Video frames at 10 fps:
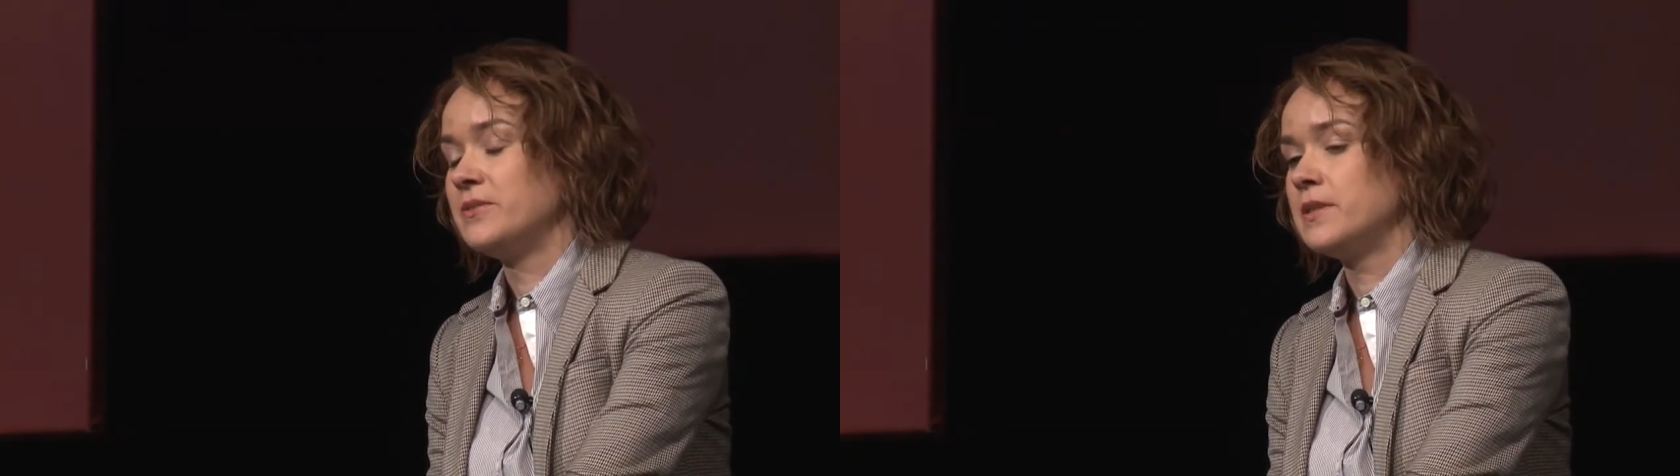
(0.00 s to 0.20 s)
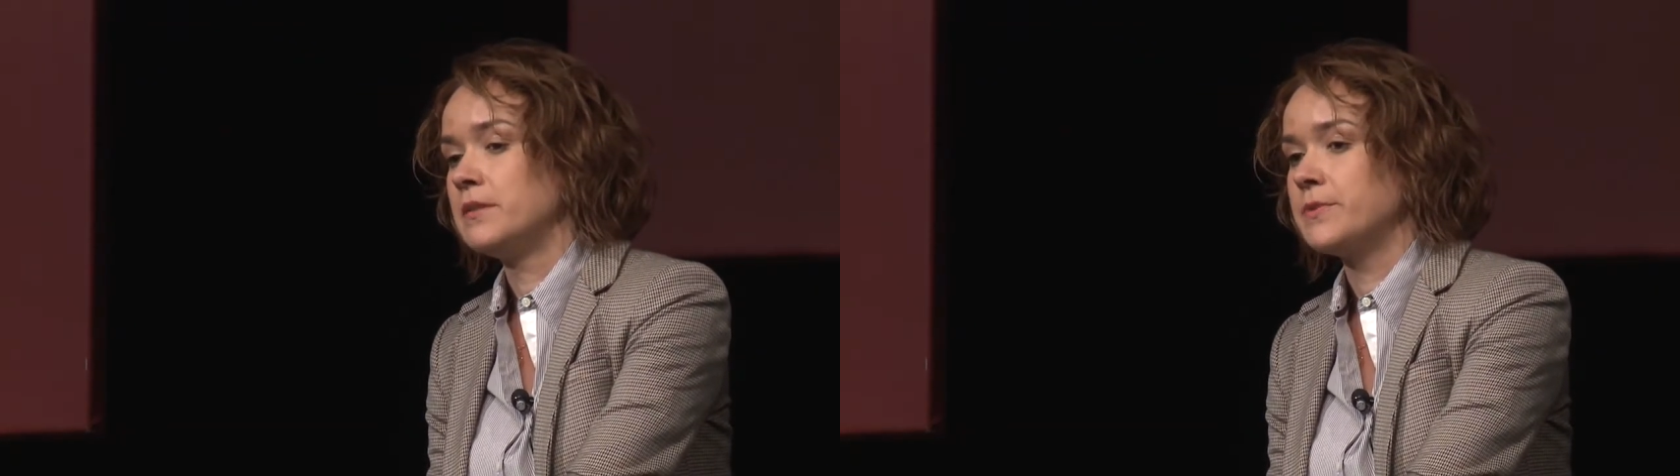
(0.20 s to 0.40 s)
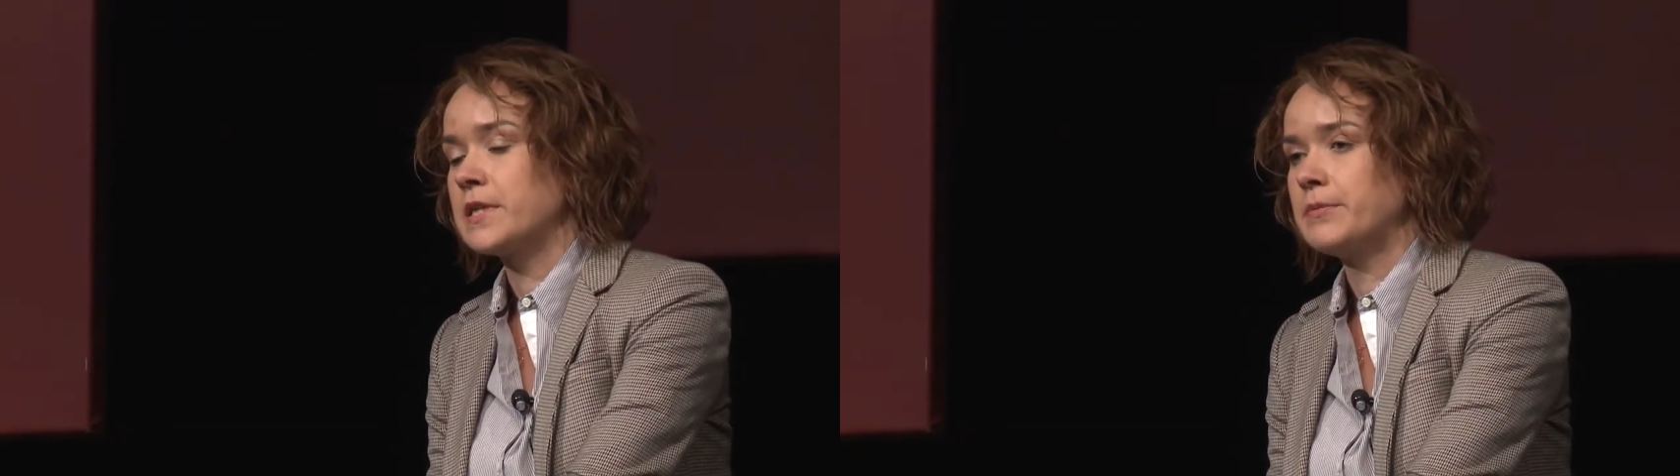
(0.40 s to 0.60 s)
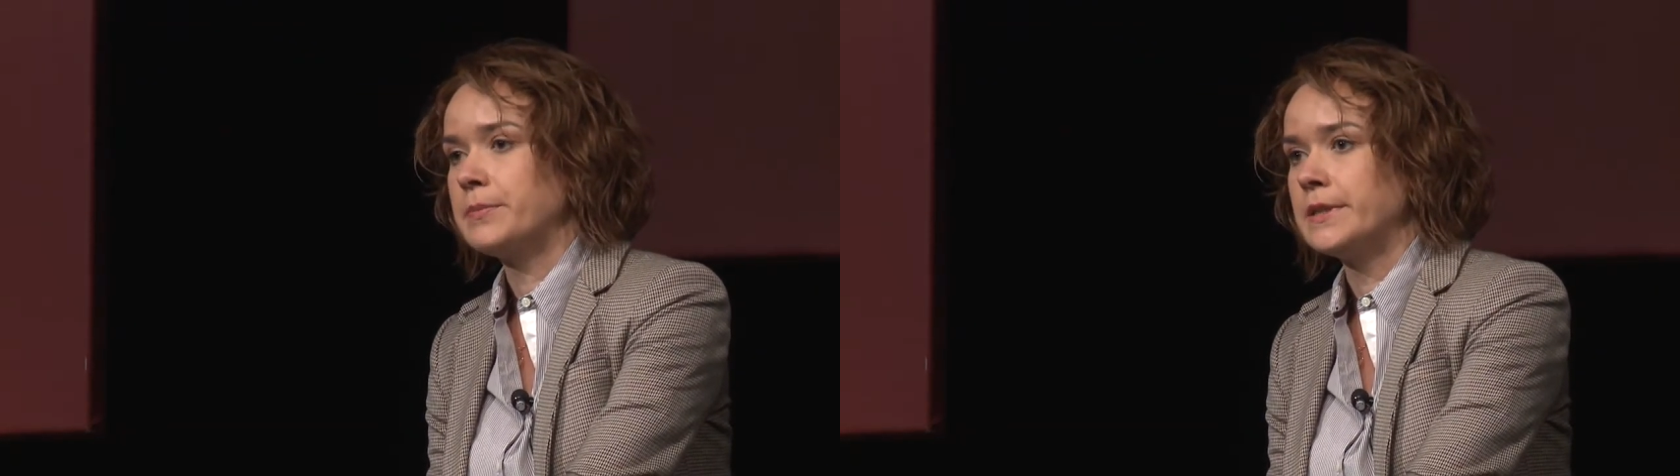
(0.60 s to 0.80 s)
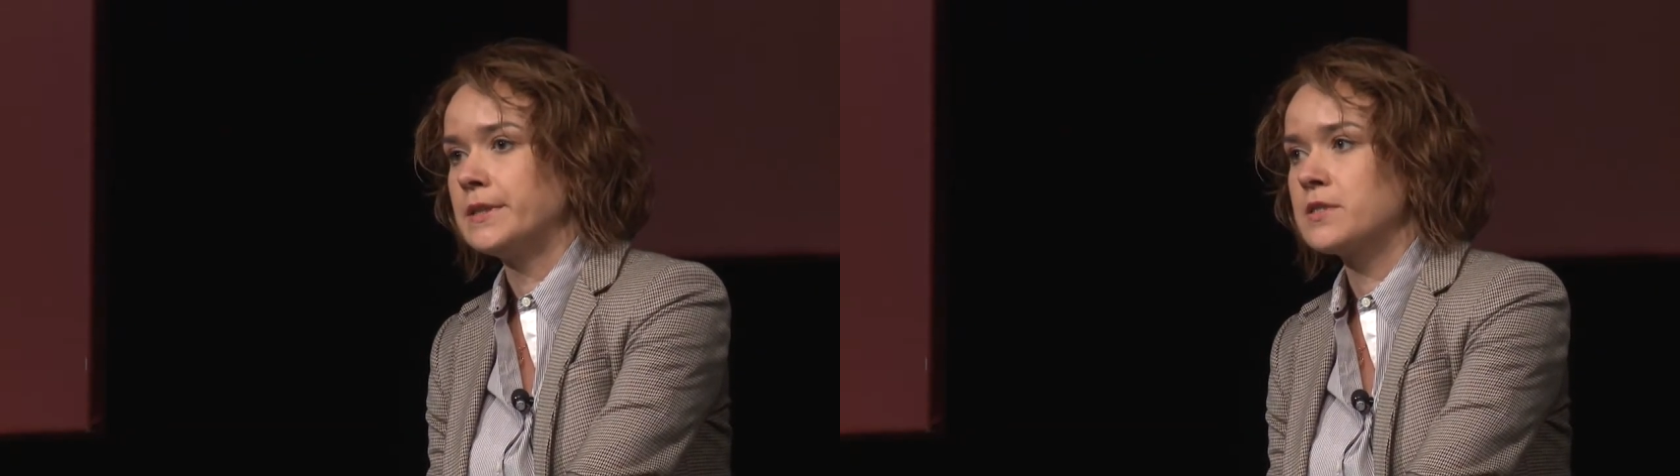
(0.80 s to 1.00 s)
Litmus
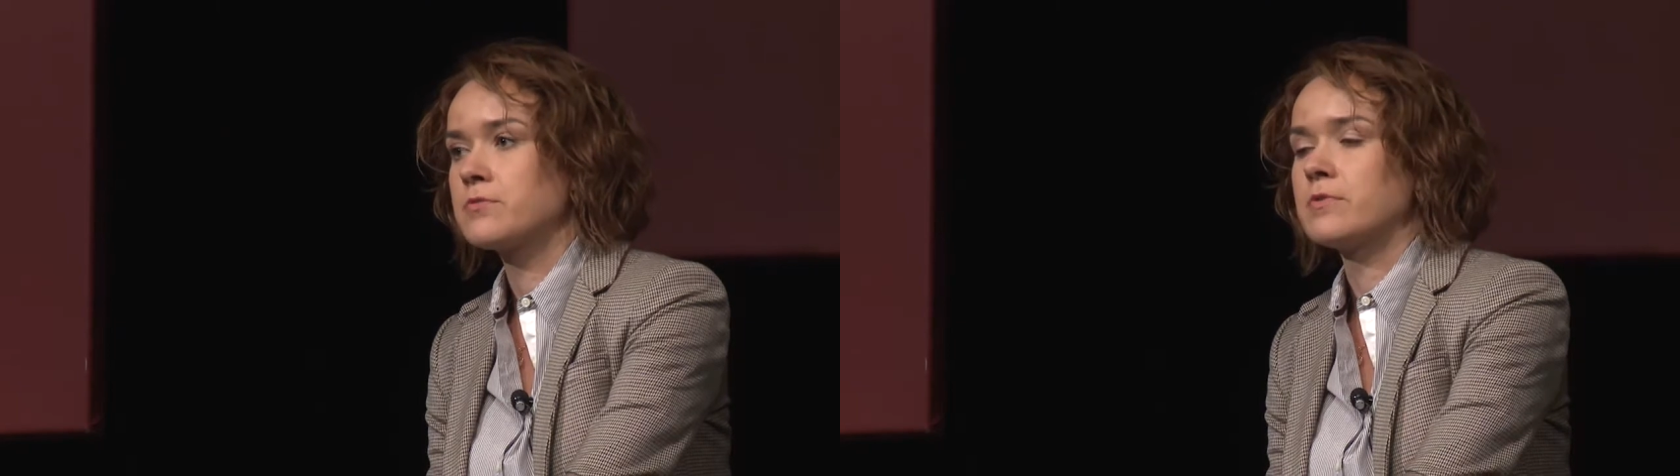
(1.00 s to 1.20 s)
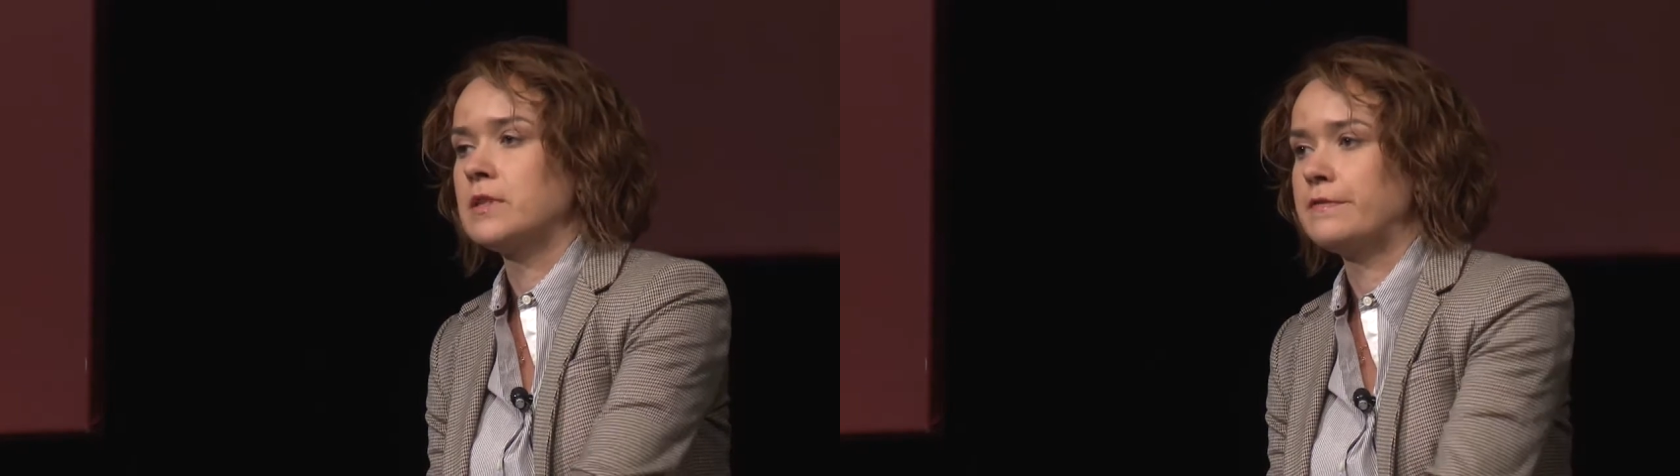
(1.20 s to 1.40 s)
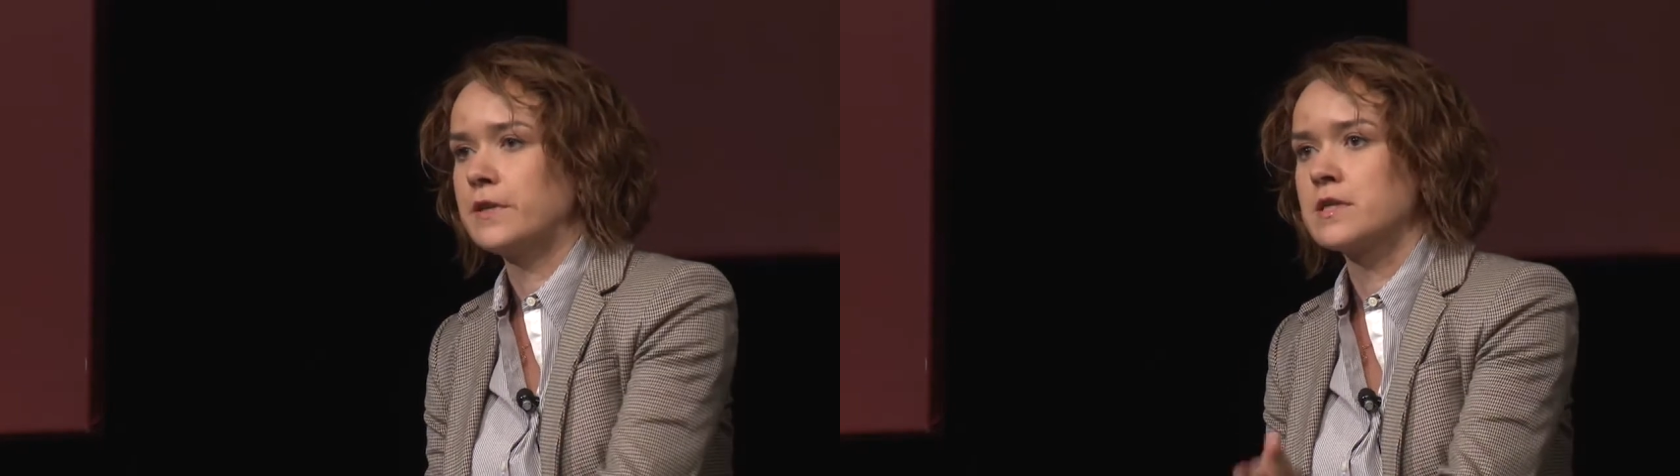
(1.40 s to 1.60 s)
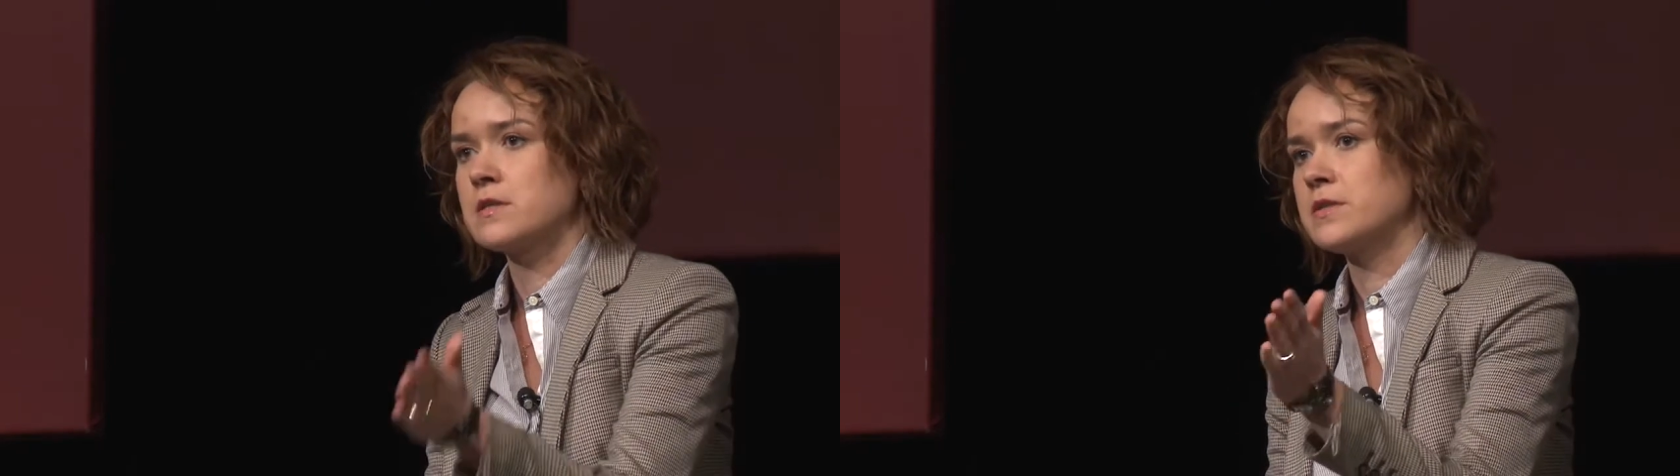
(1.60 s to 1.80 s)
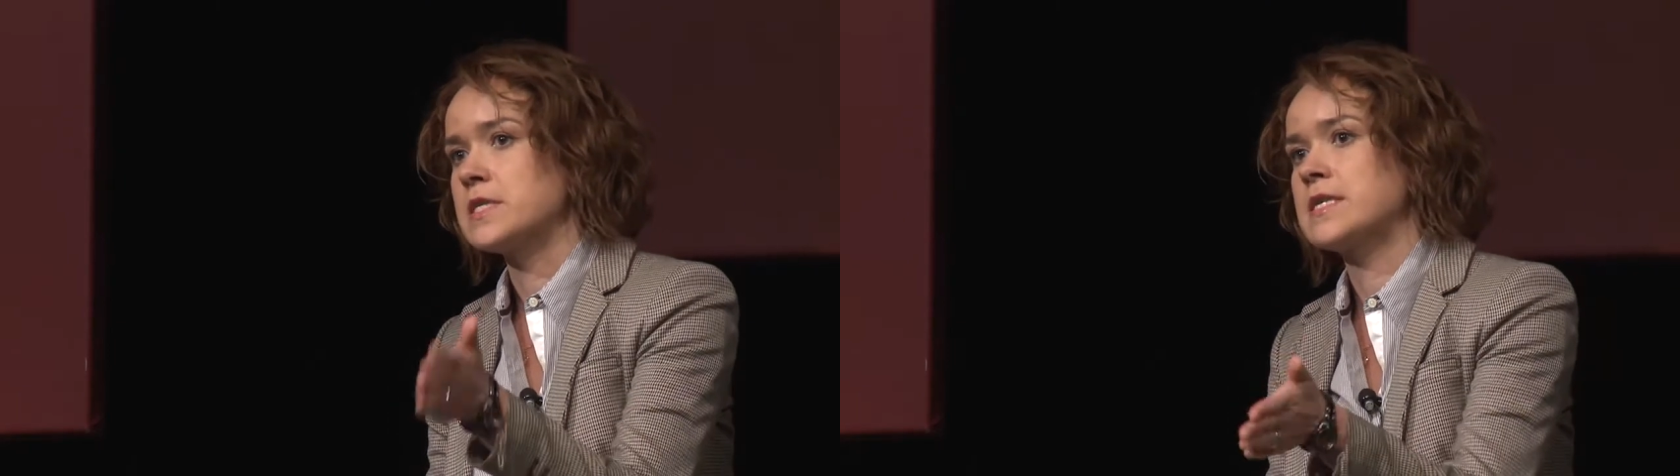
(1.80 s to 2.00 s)
capabilities to really first
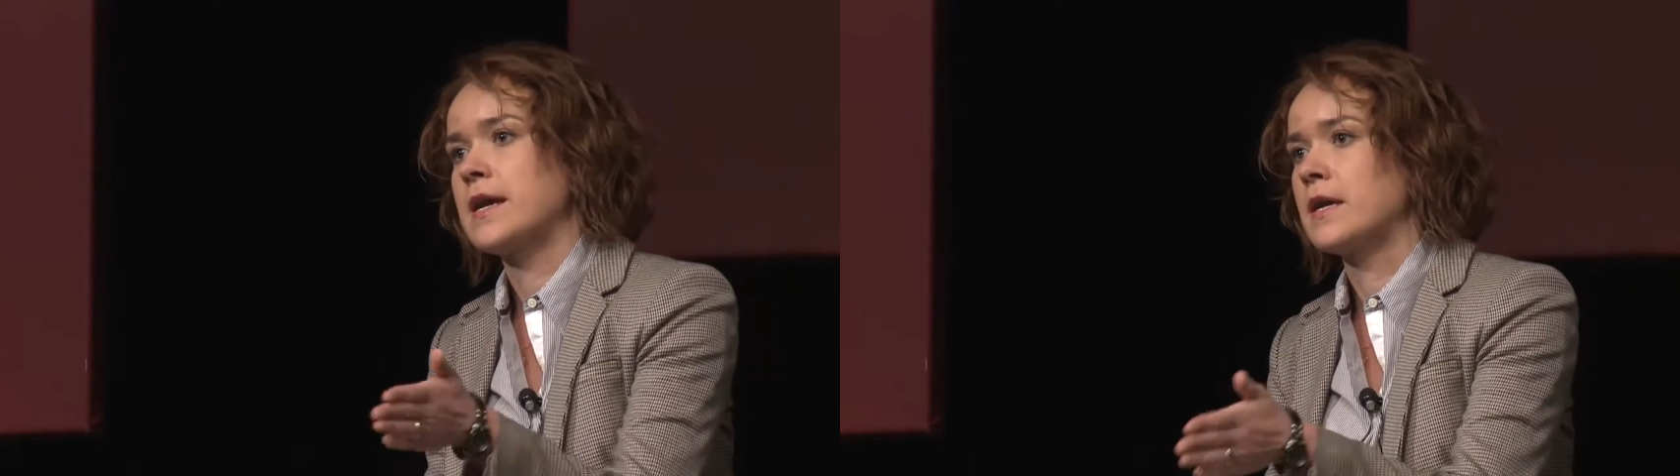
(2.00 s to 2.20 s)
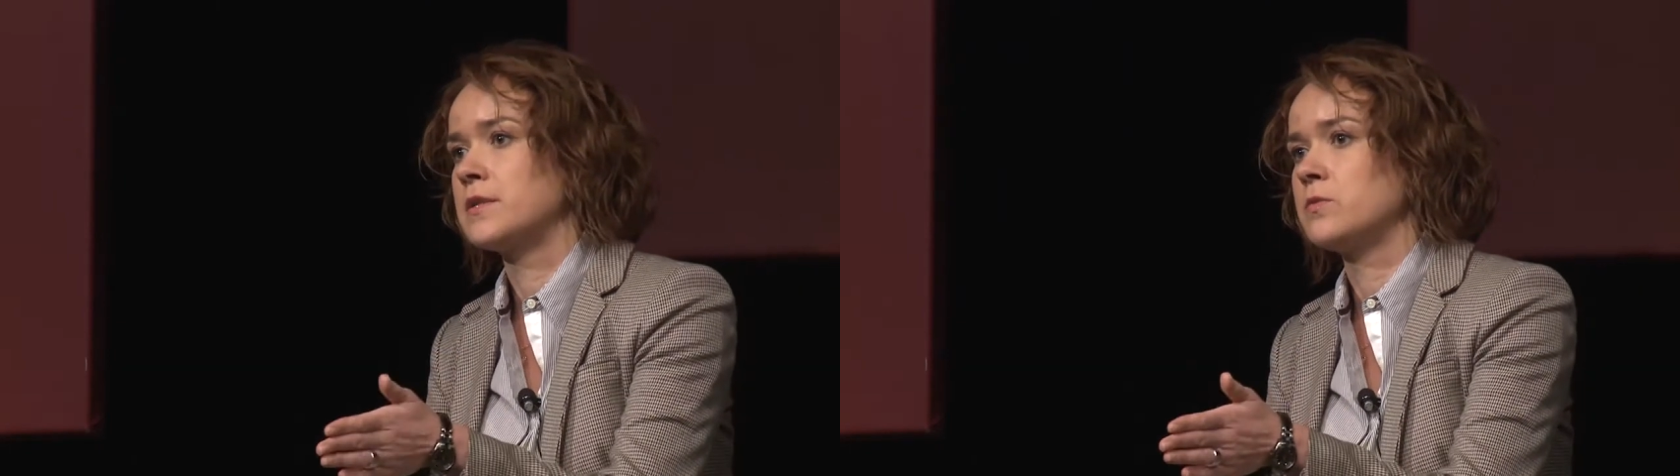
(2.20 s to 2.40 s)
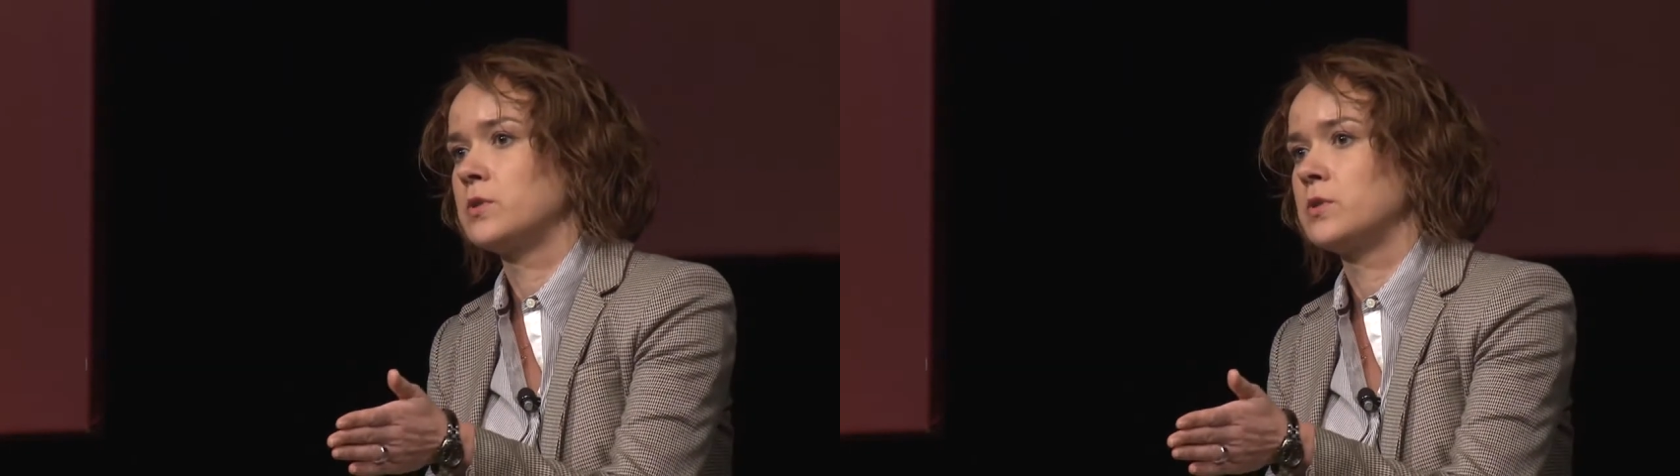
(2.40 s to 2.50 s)
understand